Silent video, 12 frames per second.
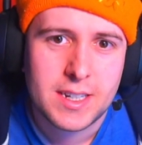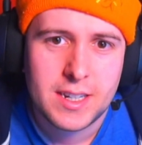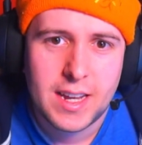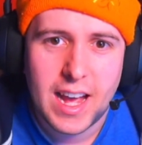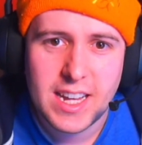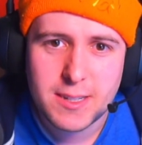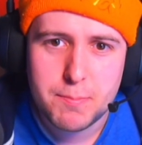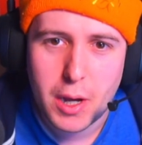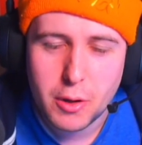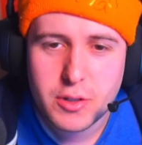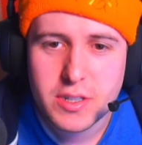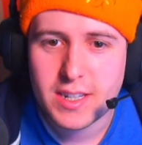As a
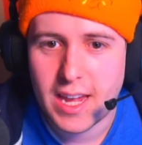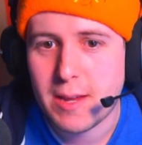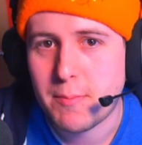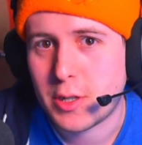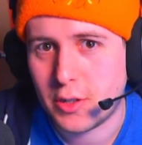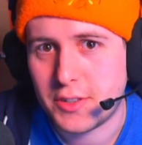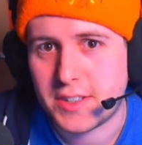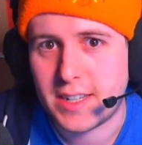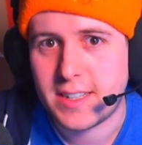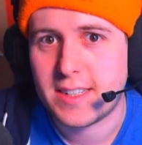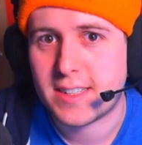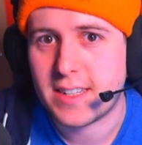post-game
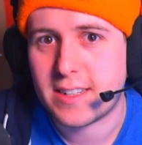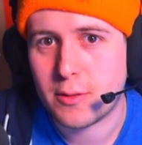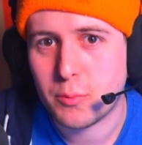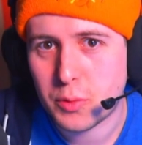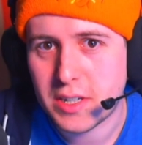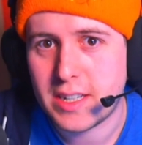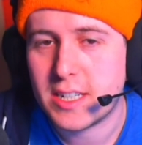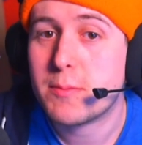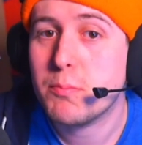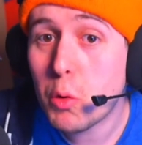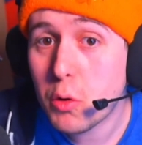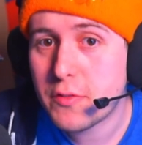content, it's a little weird. It's
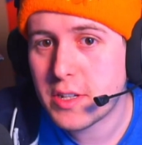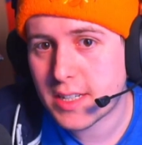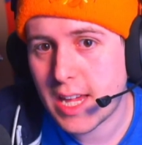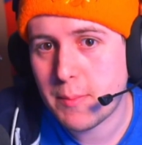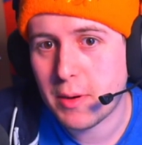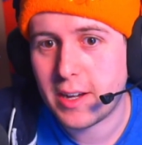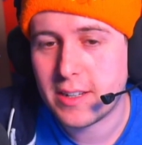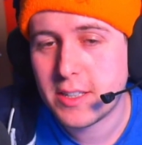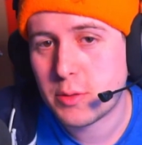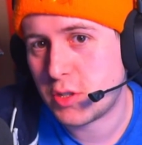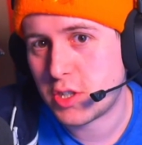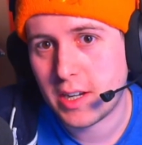more of the same islands,
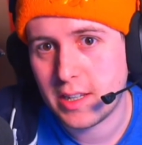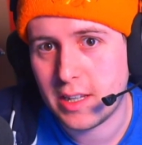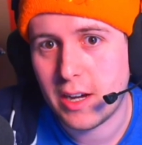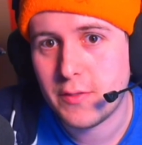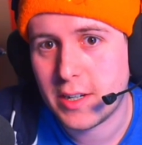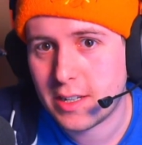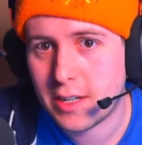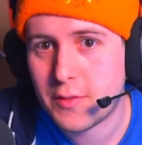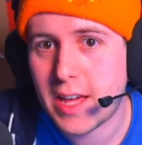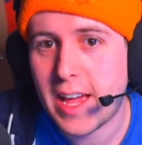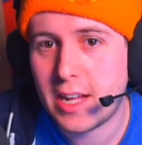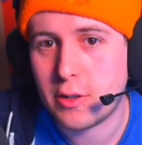which I love. I love
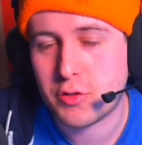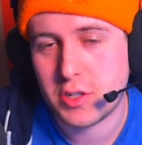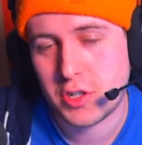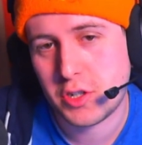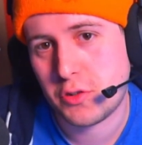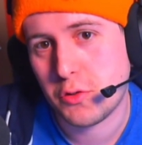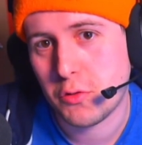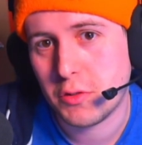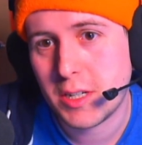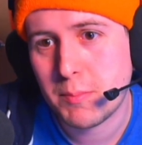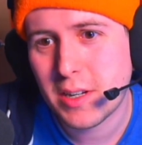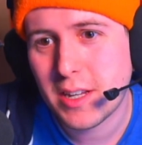that Eldritch
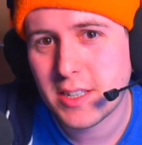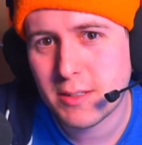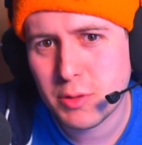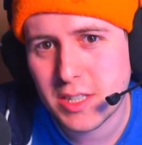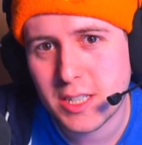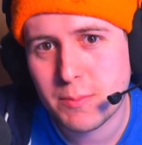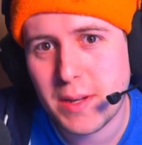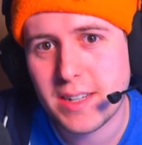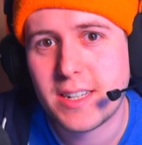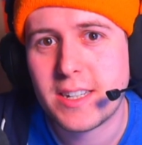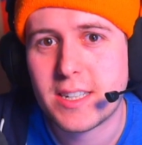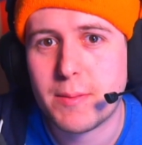story, but I was
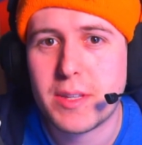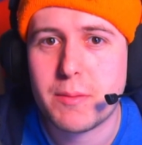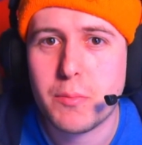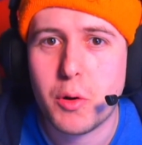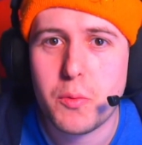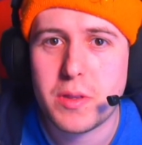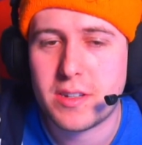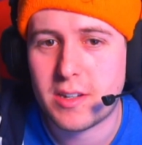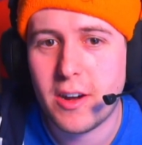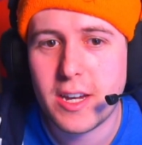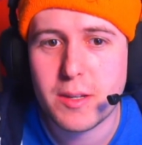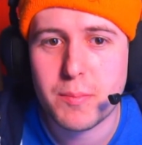expecting something more with a
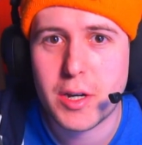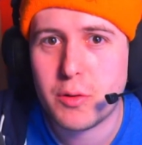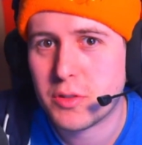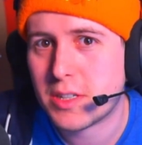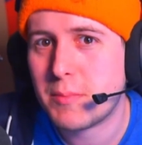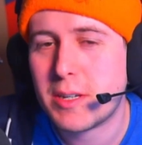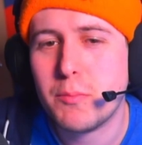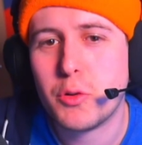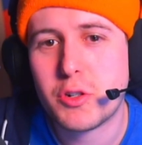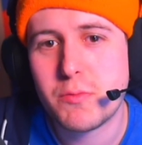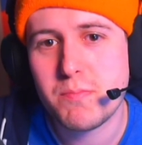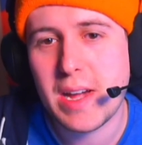tide bow or something more
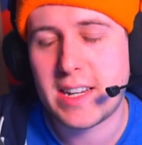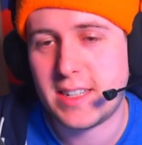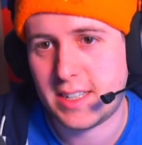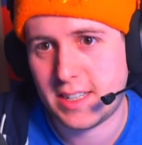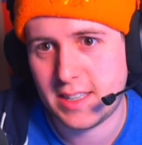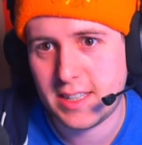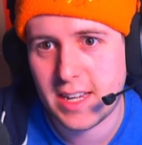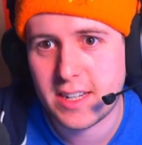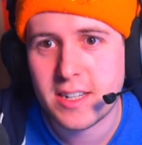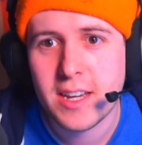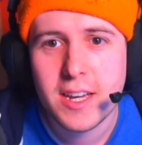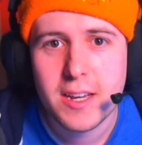dramatic at the end.
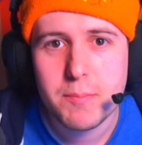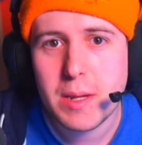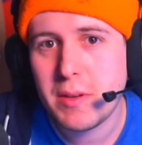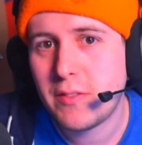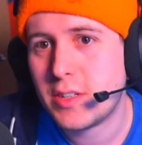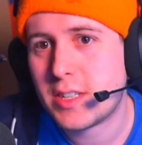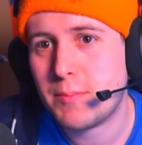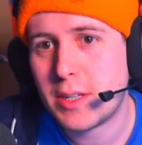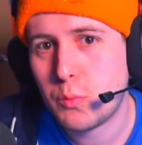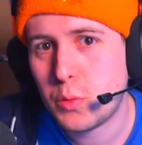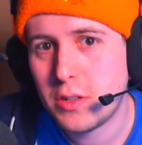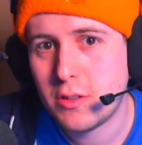Maybe even something
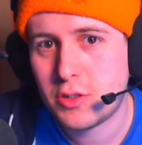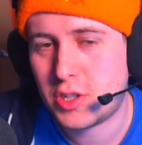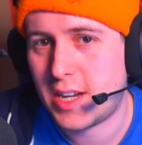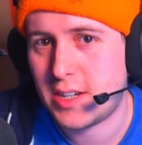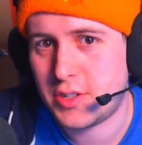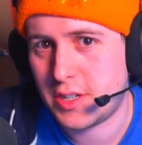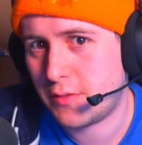world-changing. For